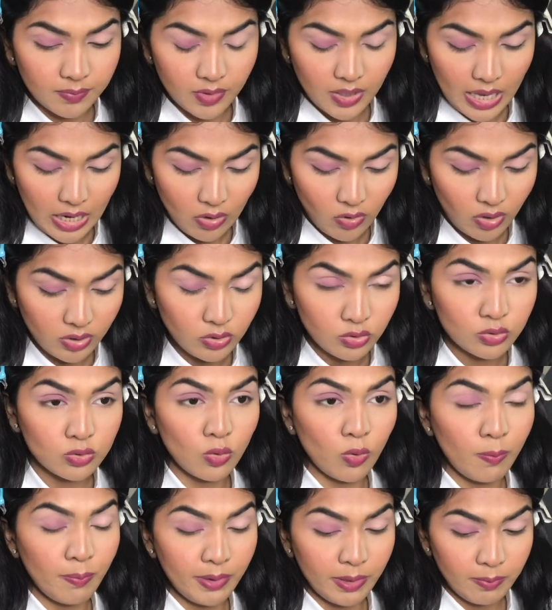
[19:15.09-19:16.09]
they're not
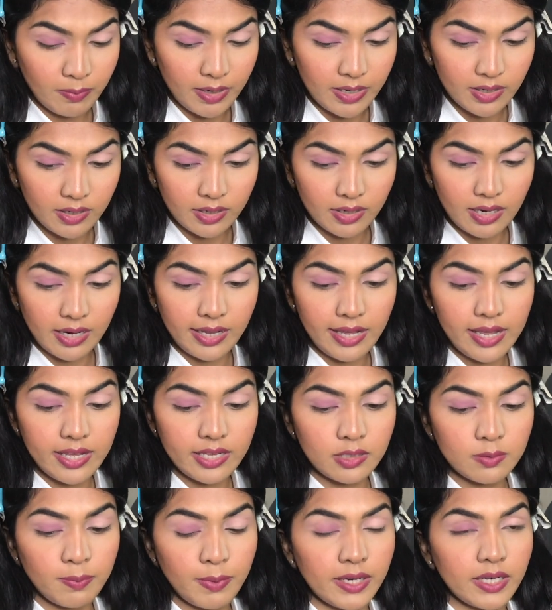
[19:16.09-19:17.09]
so pigmented like i
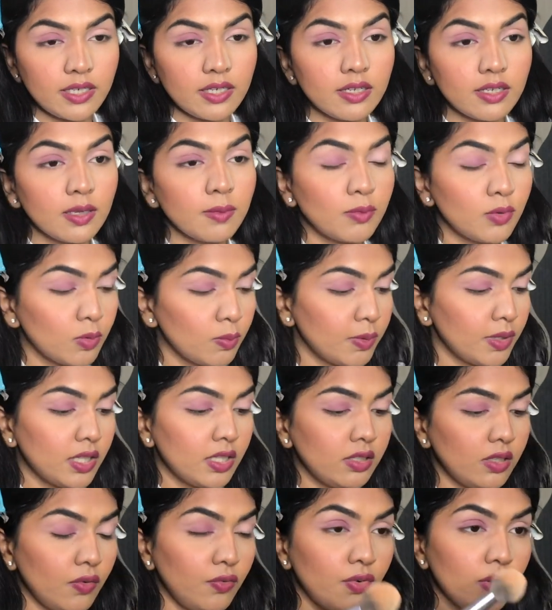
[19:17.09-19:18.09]
expected them to be
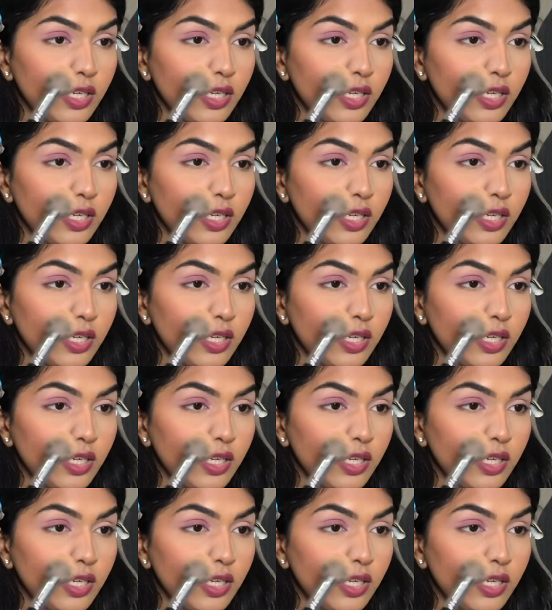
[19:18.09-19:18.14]
this is the